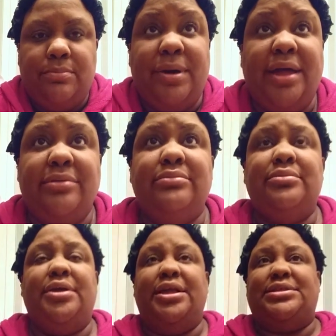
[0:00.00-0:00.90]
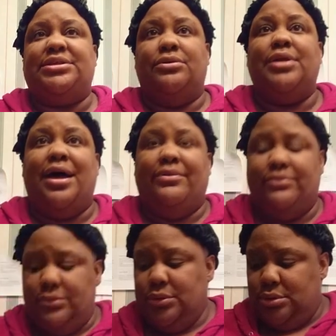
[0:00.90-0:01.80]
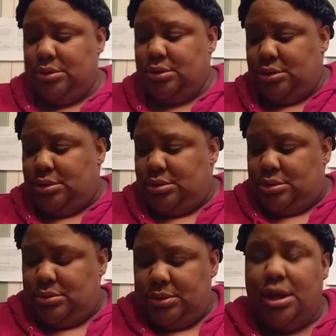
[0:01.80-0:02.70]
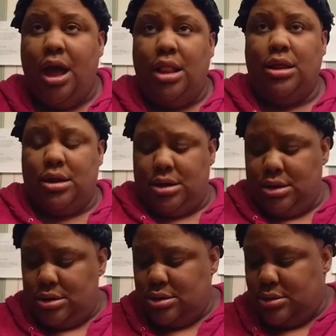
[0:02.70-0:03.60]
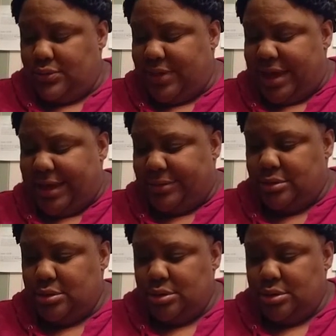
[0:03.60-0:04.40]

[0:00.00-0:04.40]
but it's still not the color that